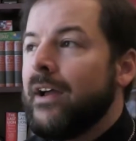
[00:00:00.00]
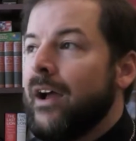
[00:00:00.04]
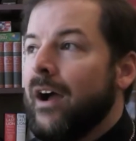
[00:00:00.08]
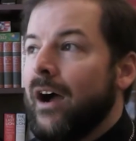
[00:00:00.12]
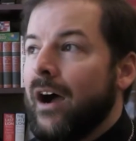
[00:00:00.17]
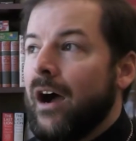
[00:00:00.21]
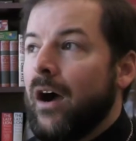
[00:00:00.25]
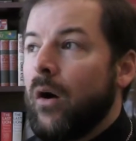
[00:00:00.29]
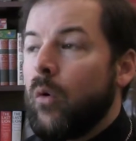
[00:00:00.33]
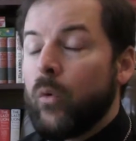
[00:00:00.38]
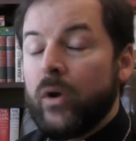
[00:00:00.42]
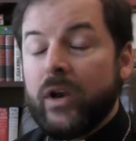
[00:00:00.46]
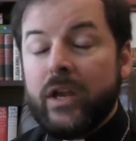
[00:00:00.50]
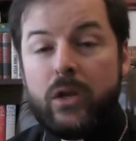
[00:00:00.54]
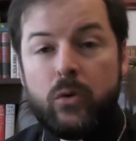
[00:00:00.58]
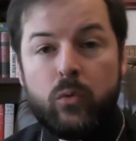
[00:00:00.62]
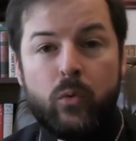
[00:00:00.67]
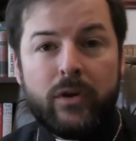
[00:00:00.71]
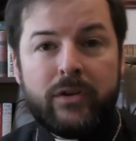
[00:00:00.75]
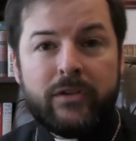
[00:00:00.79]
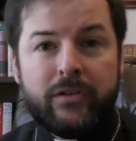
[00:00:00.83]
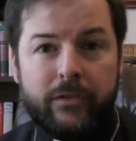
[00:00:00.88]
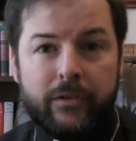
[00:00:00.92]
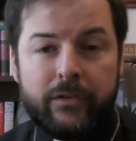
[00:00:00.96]
When he
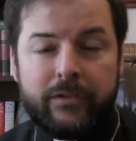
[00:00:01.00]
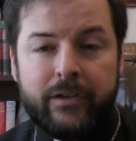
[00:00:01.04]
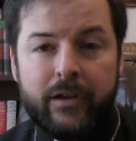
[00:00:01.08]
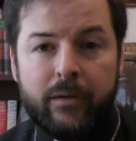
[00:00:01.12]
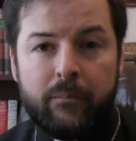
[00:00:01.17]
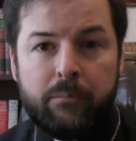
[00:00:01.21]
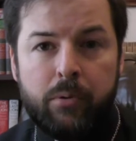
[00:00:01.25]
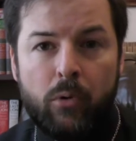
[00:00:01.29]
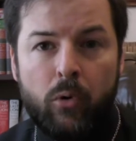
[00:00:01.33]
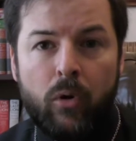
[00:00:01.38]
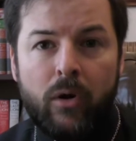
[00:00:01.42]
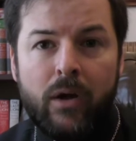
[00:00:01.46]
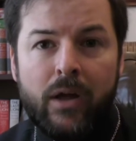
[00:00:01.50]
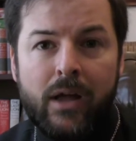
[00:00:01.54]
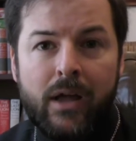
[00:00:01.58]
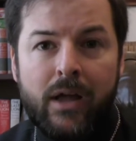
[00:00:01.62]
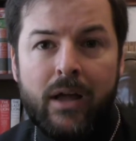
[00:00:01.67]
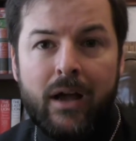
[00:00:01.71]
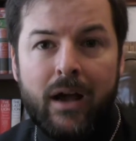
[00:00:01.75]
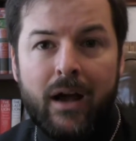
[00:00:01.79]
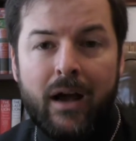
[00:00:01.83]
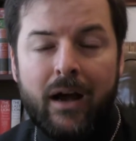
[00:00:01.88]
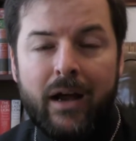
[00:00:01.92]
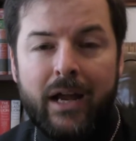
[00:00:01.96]
went to the temple,
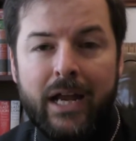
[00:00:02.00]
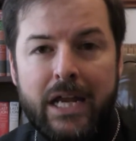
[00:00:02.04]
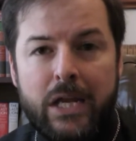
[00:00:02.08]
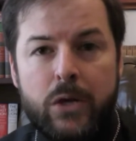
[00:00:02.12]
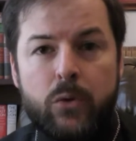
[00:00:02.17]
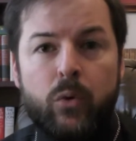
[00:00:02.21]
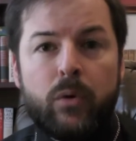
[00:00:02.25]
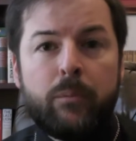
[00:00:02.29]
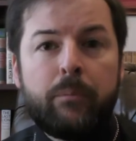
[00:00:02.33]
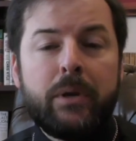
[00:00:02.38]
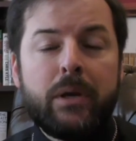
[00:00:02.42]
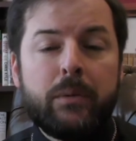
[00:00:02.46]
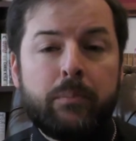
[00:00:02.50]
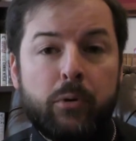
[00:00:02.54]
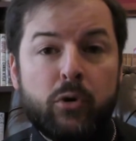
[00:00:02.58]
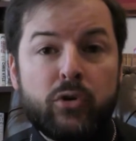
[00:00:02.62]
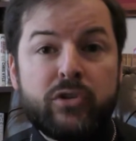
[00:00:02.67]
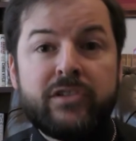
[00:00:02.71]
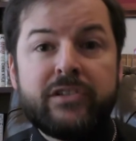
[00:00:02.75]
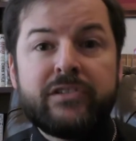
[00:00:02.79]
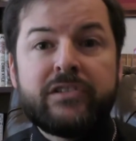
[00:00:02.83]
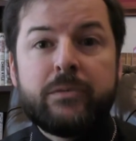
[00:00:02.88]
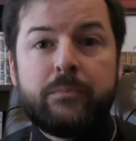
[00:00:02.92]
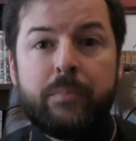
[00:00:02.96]
he would be
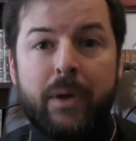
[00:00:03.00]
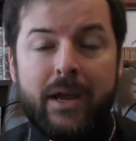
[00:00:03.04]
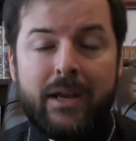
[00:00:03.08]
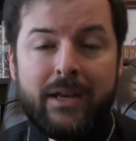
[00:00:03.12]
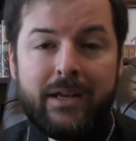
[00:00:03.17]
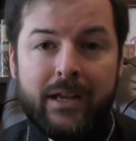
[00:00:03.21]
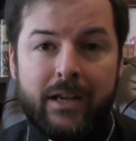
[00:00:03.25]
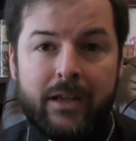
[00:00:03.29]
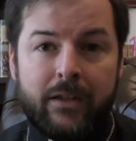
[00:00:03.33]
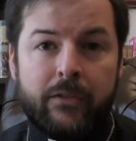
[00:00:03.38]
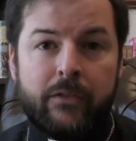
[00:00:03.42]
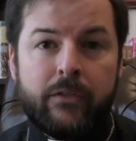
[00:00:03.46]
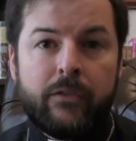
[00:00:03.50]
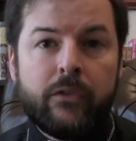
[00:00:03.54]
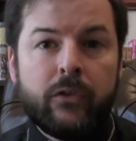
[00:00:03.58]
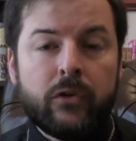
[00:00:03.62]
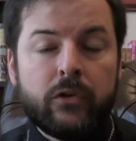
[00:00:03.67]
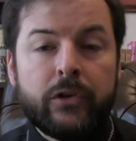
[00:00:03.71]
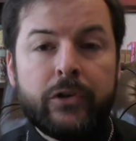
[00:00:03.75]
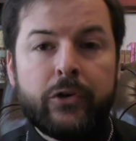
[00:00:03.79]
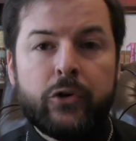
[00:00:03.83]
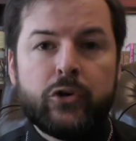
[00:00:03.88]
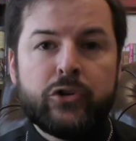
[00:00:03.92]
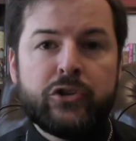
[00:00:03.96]
participating in the
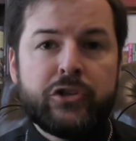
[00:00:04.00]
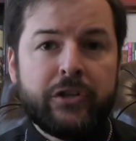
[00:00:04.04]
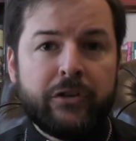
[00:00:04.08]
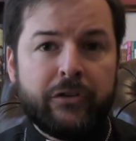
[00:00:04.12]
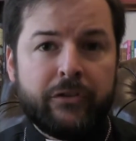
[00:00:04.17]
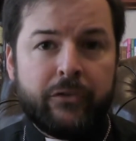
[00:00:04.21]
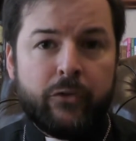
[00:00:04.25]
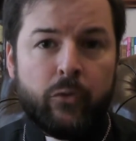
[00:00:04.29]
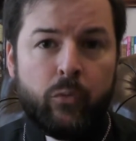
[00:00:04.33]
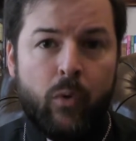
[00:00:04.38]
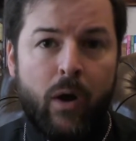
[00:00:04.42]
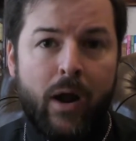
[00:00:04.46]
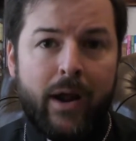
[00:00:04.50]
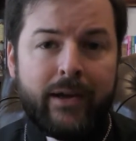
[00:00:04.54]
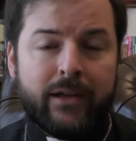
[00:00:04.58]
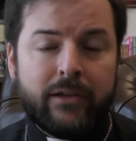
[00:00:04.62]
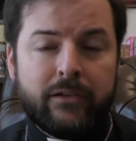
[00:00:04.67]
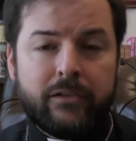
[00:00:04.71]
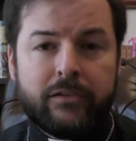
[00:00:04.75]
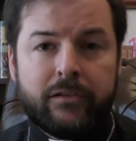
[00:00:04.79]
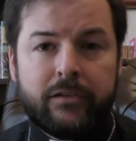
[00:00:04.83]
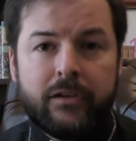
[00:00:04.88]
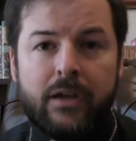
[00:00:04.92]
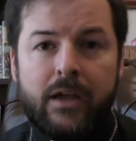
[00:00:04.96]
liturgies, the
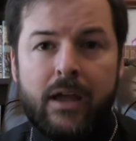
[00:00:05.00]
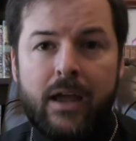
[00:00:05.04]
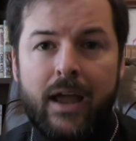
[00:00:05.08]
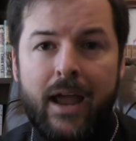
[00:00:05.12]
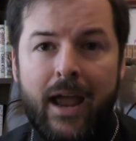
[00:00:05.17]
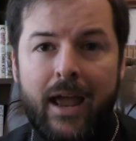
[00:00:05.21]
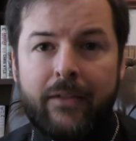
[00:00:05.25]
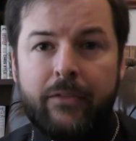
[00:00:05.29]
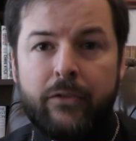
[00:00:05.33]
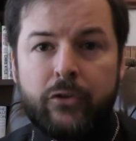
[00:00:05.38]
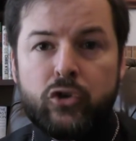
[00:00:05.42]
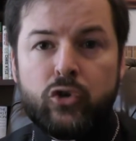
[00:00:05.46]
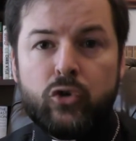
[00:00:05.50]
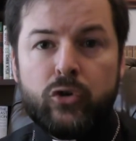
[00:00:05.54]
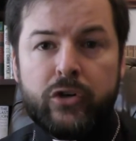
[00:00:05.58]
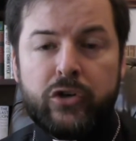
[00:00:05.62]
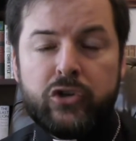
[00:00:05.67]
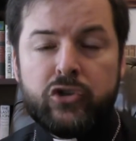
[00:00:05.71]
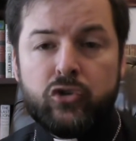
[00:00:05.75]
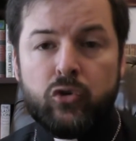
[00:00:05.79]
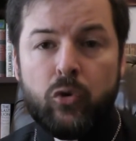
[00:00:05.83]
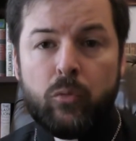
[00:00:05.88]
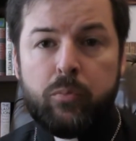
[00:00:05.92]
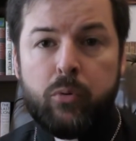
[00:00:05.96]
rites, and the
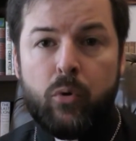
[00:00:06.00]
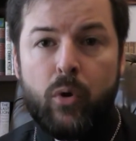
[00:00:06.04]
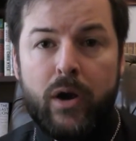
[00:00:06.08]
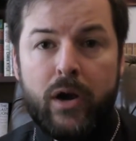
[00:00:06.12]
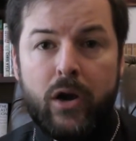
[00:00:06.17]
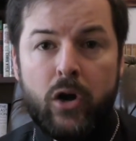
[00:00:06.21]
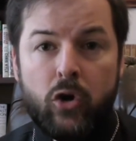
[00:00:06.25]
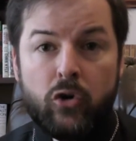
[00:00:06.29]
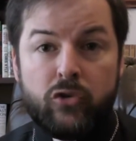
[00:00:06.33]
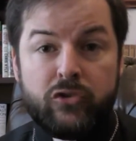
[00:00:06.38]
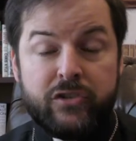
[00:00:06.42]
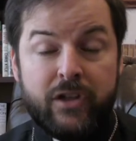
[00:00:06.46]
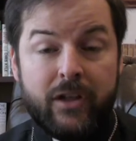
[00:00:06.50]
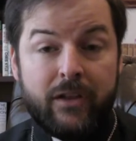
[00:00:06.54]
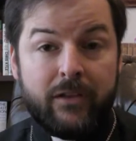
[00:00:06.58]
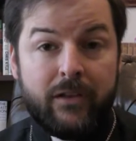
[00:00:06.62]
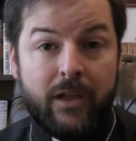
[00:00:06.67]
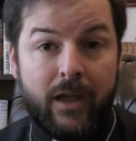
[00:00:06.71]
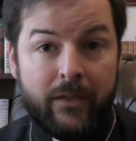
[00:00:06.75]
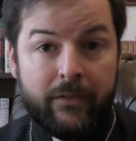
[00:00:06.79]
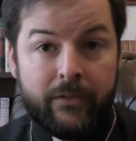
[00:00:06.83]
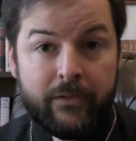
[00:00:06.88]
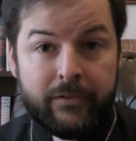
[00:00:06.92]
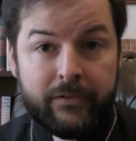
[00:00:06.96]
traditional prayers,
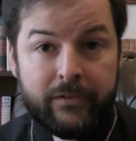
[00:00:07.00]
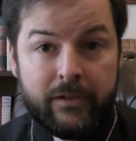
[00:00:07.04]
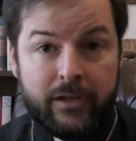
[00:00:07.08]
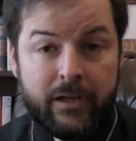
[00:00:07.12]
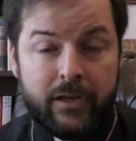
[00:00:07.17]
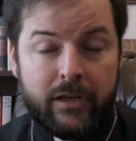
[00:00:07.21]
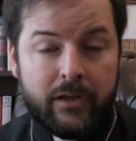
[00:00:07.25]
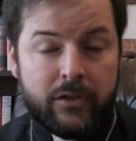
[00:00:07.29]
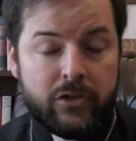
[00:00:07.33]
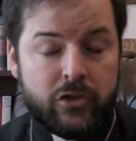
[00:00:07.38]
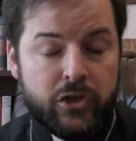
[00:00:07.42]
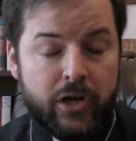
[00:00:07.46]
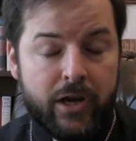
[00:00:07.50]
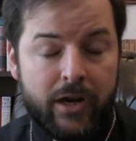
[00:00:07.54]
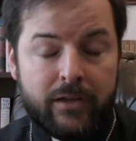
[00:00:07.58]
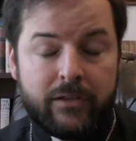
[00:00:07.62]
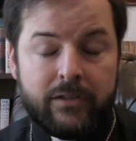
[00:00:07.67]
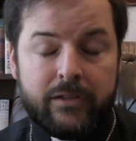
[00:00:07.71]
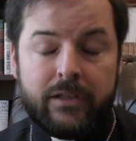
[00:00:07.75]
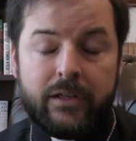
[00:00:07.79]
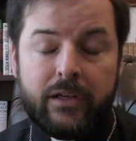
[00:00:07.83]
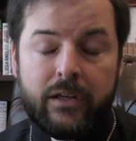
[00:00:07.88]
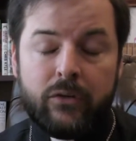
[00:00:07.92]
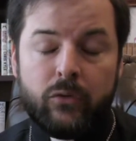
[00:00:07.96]
and the singing and
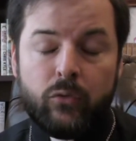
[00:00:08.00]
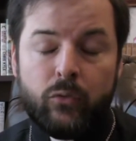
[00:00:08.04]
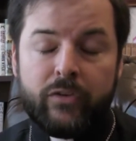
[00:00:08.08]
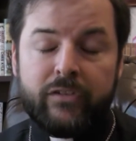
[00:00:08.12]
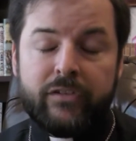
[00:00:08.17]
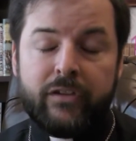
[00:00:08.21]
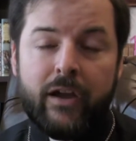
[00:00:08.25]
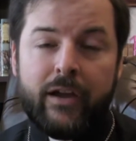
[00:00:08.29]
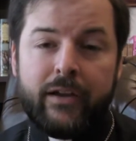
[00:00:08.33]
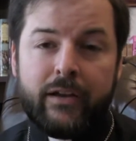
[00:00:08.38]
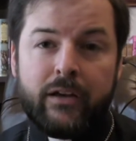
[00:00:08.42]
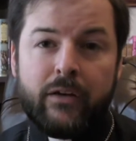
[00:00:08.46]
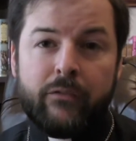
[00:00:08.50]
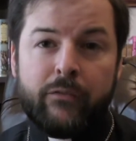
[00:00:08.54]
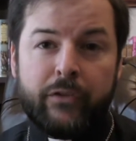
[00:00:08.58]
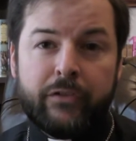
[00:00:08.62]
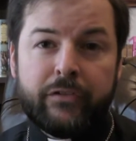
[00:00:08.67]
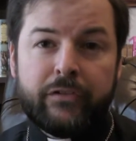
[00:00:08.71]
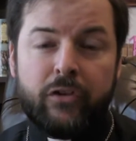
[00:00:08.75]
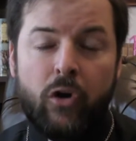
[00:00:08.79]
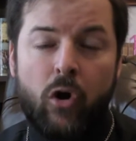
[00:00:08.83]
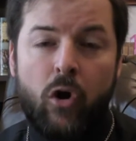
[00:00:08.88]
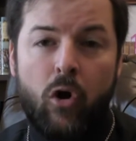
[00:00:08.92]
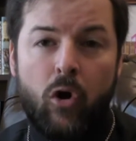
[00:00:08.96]
chanting and reciting of the
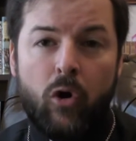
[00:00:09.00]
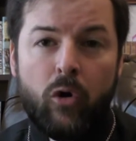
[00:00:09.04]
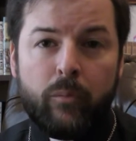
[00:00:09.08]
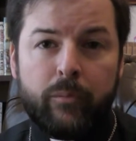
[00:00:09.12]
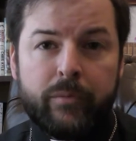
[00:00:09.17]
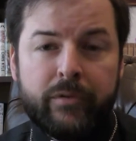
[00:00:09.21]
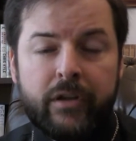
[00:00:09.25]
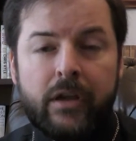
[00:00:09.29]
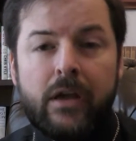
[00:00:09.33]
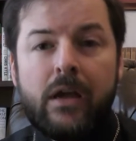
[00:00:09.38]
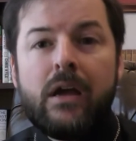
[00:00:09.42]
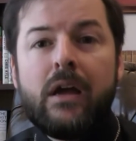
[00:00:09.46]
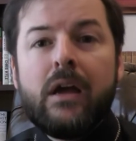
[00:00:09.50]
Psalms.